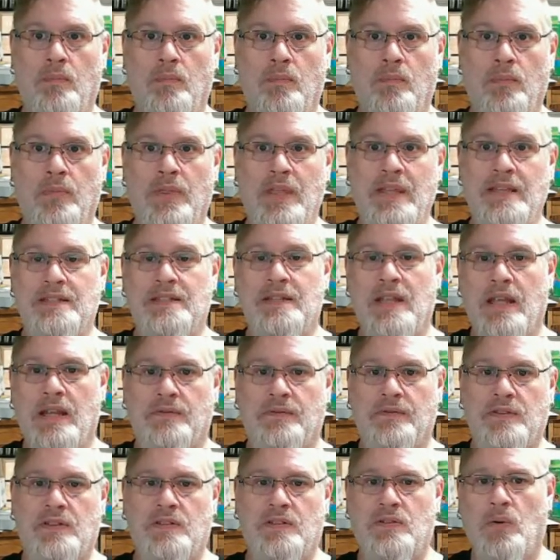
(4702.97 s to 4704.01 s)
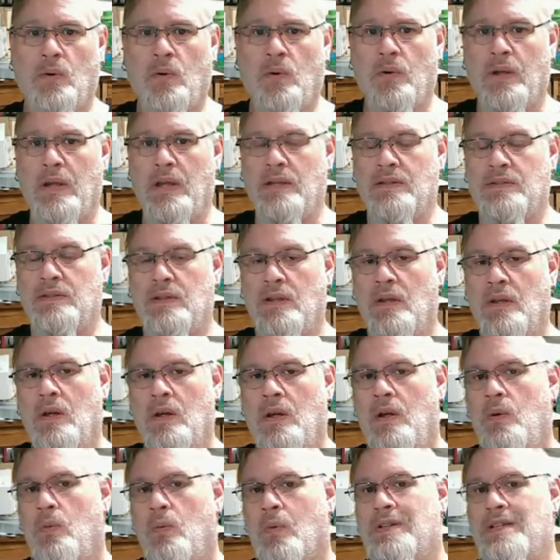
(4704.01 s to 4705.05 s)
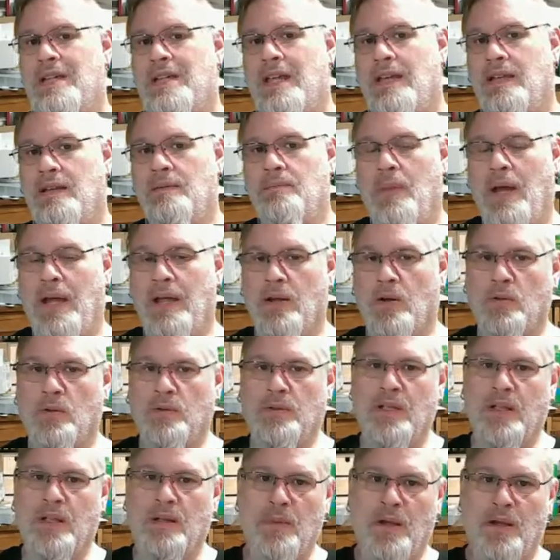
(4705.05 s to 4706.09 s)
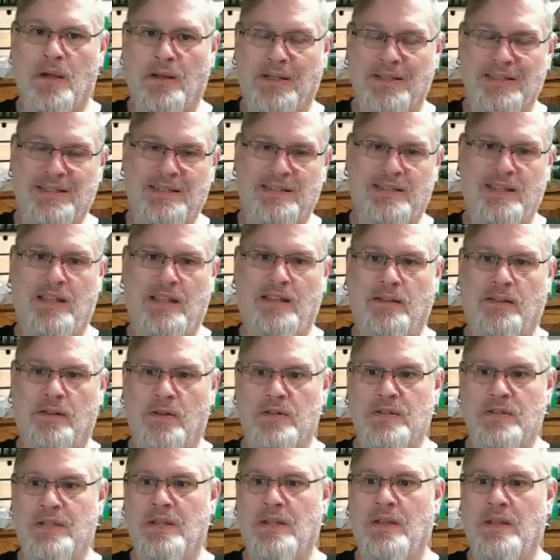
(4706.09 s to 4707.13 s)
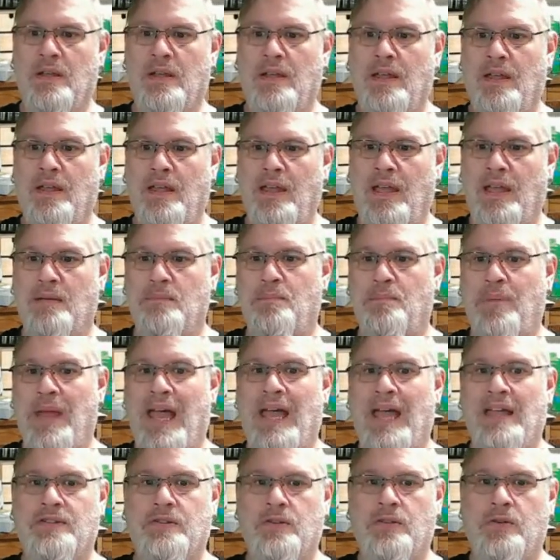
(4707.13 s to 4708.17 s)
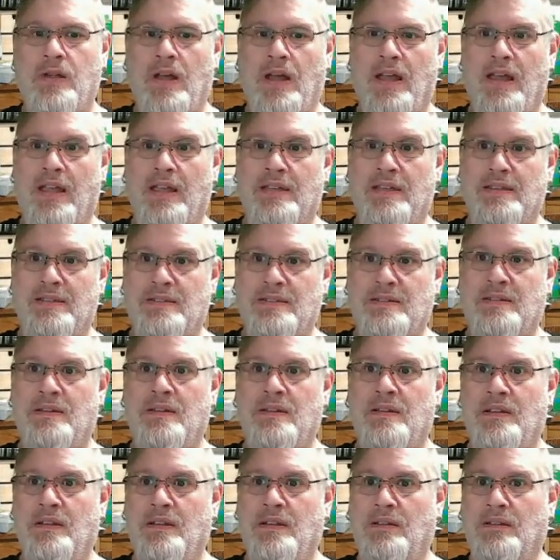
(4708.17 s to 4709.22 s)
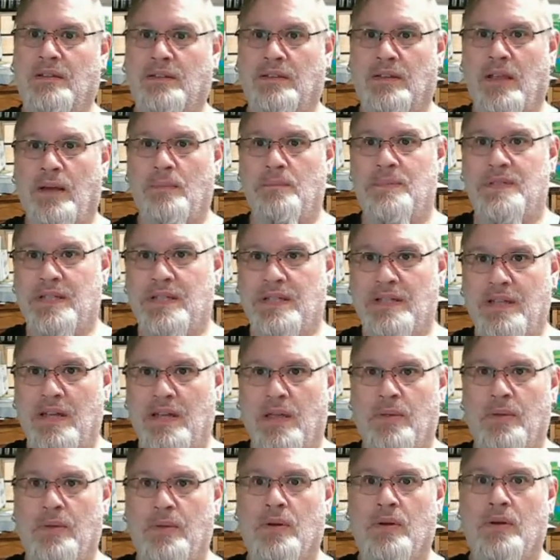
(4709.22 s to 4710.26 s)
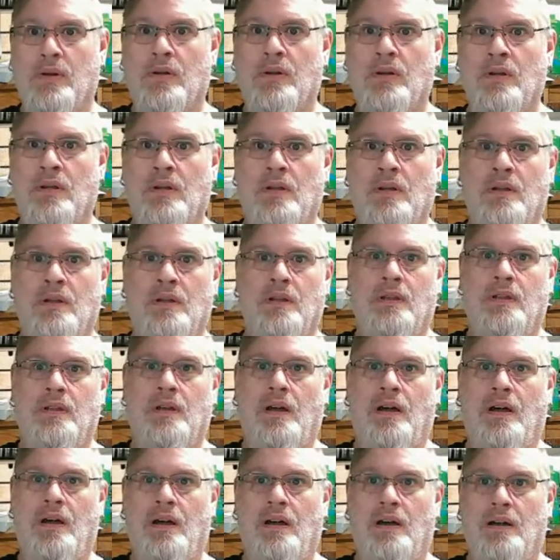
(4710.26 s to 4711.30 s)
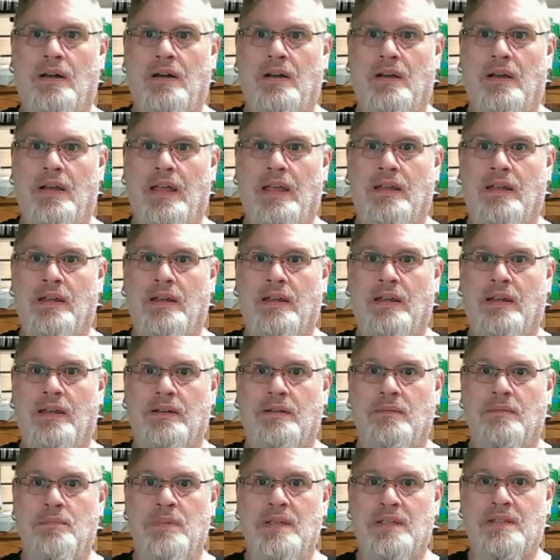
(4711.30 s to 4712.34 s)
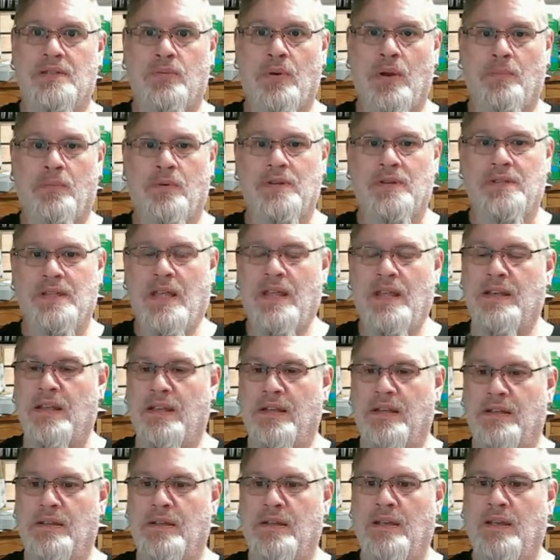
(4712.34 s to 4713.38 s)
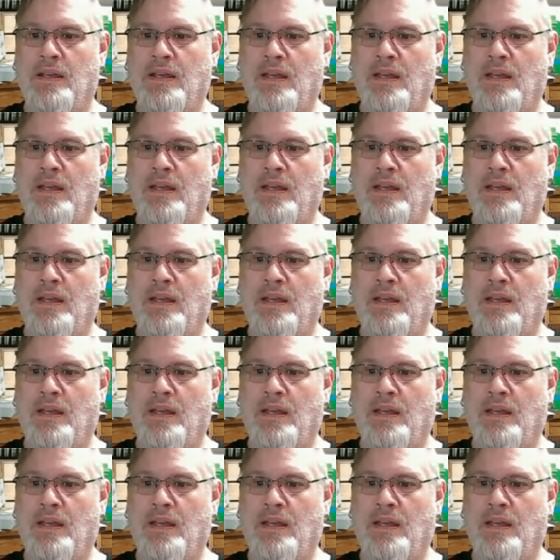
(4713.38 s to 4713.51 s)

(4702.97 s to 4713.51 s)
these native stories were taken by early American settlers and bastardized, lumped together, and misrepresented